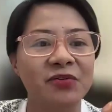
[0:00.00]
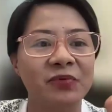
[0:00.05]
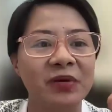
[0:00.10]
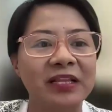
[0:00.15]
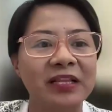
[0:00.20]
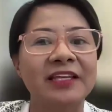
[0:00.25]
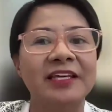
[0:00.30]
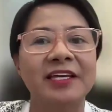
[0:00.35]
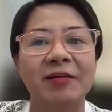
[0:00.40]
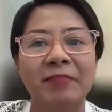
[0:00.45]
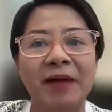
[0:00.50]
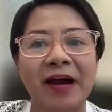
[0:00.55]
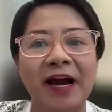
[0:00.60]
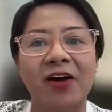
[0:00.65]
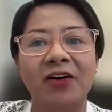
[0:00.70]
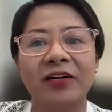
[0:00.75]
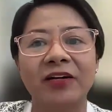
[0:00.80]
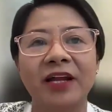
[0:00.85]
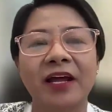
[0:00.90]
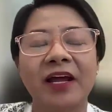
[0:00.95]
It's really
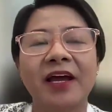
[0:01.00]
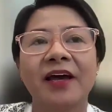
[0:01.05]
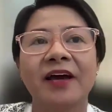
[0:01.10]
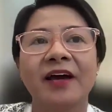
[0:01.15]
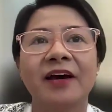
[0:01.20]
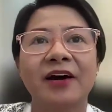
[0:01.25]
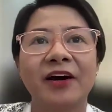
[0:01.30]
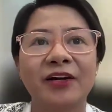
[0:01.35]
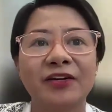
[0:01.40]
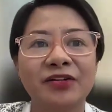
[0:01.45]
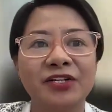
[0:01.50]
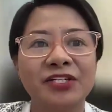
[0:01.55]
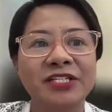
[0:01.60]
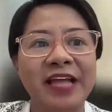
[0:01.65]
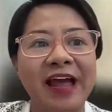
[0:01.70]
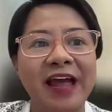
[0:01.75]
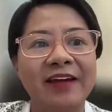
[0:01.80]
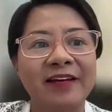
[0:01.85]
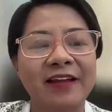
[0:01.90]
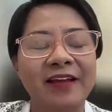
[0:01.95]
about
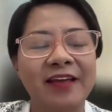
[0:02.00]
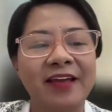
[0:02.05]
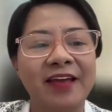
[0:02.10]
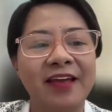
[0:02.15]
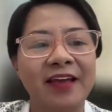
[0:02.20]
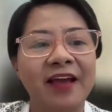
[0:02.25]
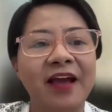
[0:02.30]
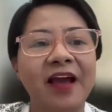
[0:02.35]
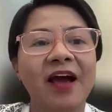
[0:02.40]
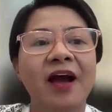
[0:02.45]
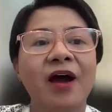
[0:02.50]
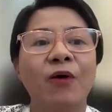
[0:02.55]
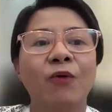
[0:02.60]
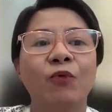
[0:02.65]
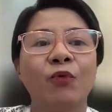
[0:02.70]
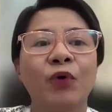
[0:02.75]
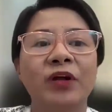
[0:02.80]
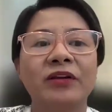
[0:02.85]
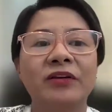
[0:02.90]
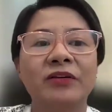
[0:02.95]
understanding
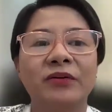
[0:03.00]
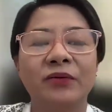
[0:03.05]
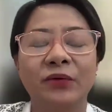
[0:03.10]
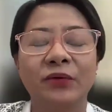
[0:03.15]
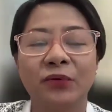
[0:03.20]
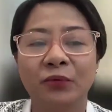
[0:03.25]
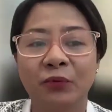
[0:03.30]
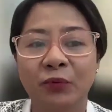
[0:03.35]
what